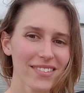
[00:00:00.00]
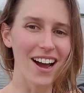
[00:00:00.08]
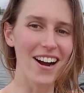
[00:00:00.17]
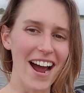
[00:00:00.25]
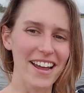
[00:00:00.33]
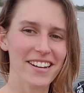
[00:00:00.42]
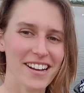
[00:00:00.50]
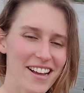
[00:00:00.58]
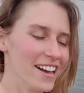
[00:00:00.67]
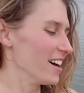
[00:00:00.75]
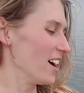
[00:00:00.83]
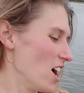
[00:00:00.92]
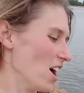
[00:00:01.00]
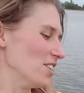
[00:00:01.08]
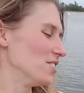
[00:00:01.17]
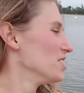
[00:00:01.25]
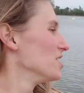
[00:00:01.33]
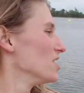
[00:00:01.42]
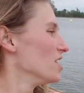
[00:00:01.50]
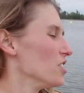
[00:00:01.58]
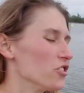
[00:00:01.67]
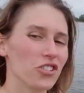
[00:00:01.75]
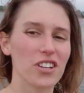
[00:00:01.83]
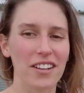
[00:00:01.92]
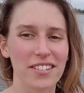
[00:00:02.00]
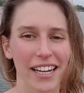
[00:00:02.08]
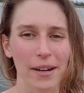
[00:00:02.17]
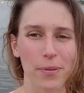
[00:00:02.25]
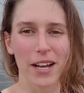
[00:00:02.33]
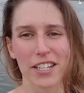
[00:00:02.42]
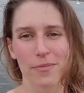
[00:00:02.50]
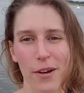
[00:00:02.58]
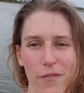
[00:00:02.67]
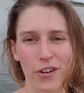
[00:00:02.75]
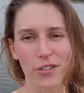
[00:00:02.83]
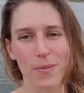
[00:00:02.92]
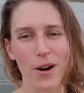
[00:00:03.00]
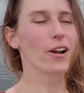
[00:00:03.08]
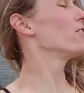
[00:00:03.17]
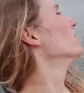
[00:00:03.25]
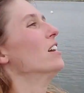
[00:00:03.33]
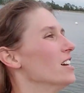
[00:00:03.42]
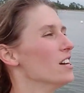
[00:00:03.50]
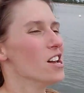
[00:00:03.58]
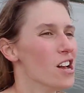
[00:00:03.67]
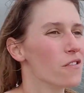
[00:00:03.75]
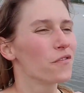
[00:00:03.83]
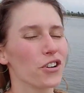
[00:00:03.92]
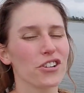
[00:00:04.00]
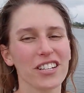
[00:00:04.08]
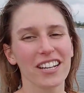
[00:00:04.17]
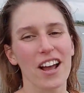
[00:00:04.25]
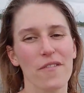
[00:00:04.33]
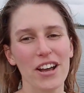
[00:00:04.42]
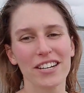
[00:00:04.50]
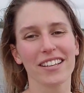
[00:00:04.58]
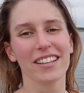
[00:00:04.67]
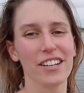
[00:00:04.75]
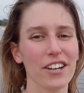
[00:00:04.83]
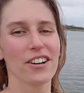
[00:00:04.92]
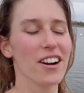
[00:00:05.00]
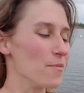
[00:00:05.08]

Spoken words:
Alright, Just got second place in my first moto. First event of the year.